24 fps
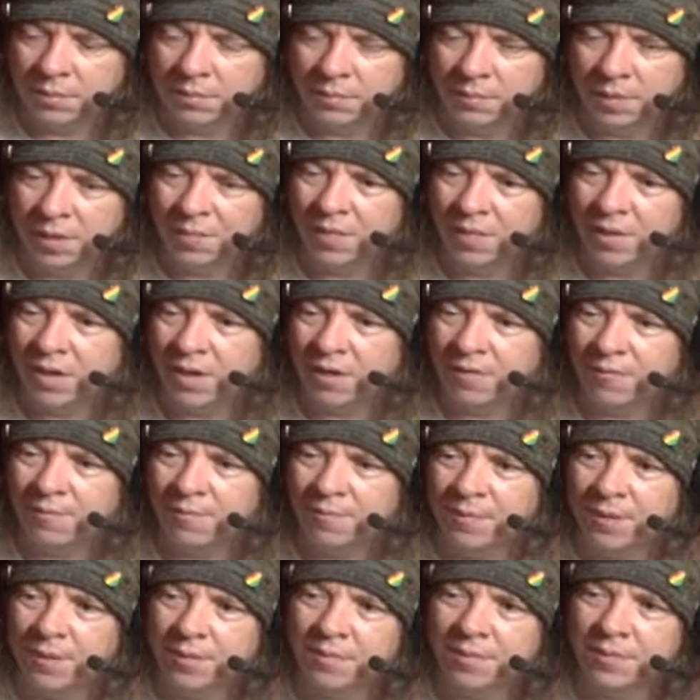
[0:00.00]
Maybe give
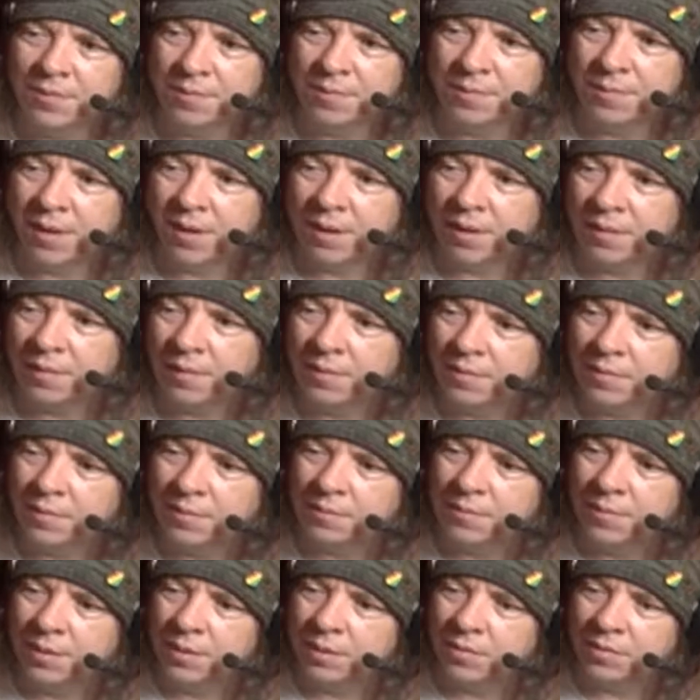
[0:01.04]
me some
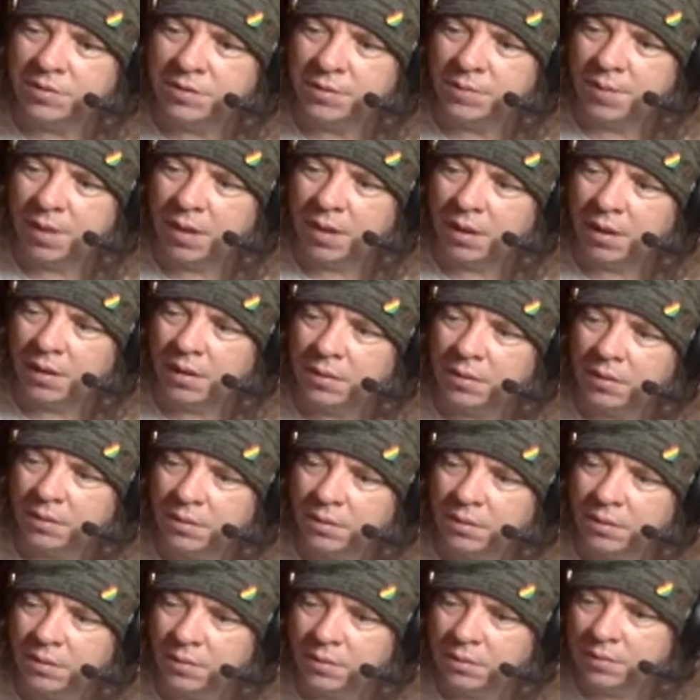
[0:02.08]
energy back?
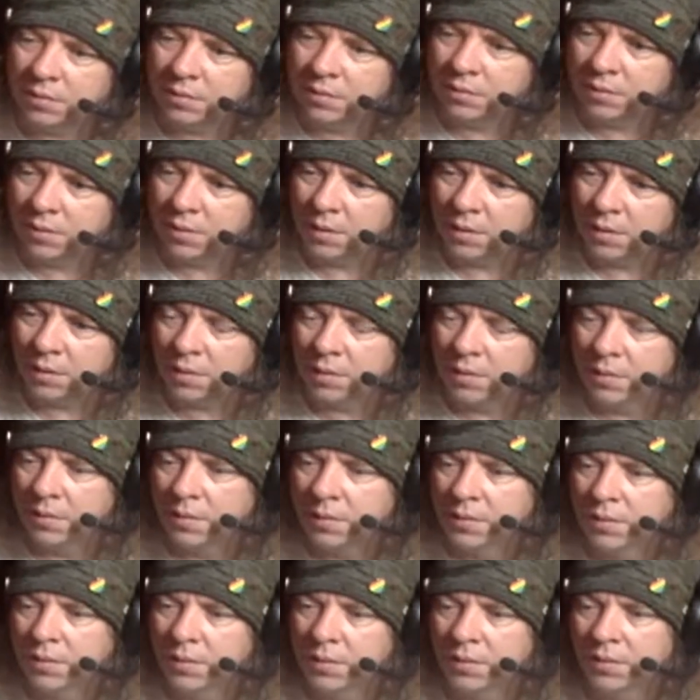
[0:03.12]
Or
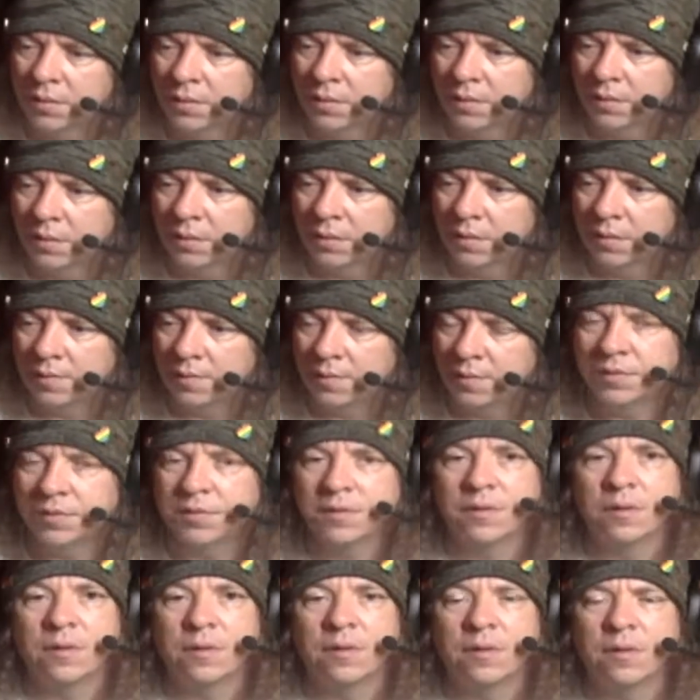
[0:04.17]
of course
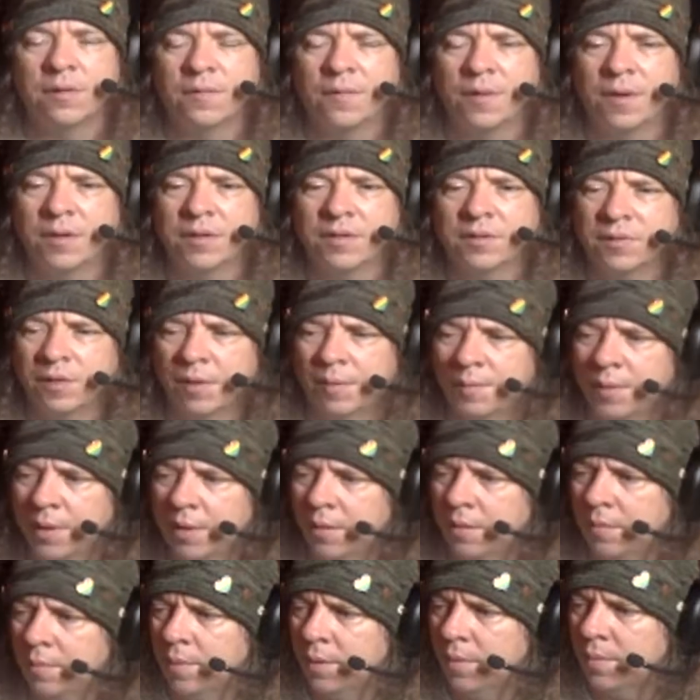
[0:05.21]
if I slept
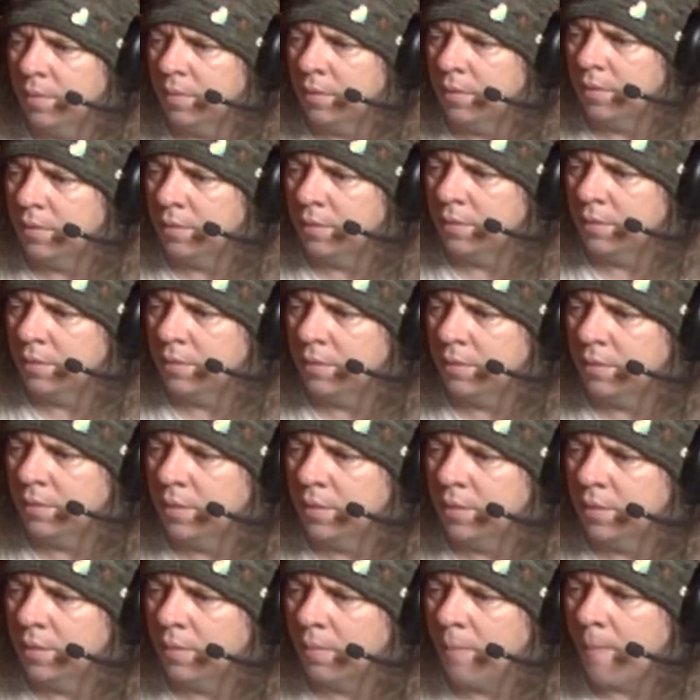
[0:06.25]
better maybe I would do
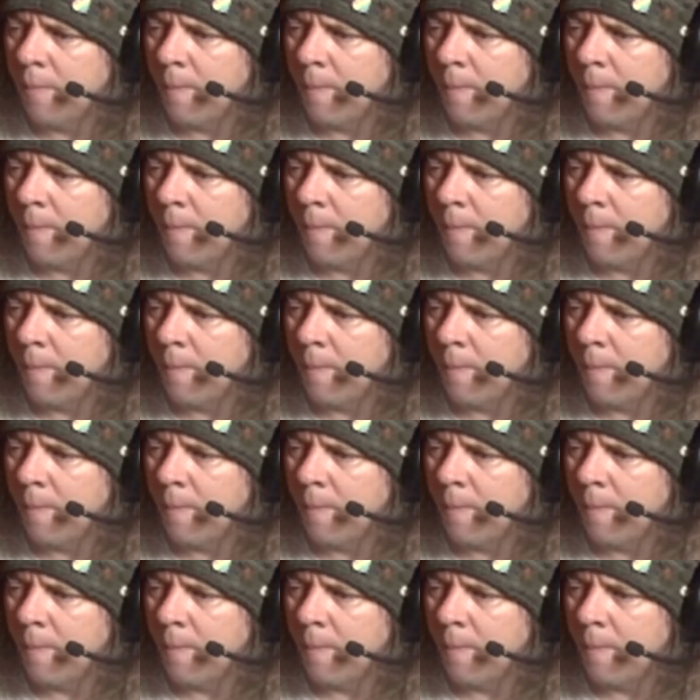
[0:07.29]
that.